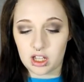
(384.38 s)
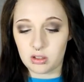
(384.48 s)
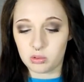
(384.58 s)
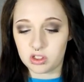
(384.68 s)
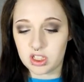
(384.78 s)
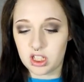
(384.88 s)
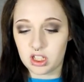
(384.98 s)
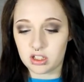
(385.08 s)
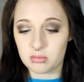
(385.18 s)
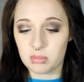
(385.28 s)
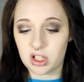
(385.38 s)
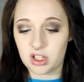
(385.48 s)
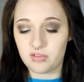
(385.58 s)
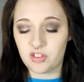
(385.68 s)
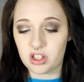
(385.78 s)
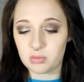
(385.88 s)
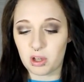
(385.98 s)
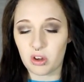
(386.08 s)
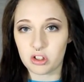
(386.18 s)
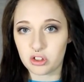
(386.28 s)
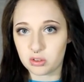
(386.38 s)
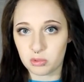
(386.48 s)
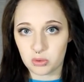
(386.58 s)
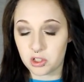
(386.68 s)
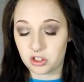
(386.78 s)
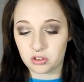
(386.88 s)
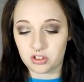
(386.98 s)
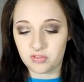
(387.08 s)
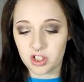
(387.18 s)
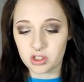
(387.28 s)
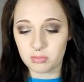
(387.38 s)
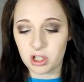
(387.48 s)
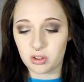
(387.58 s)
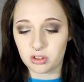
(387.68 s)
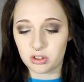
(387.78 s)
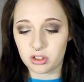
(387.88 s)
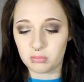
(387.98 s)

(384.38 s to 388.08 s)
I will take my face powder, just my regular face powder,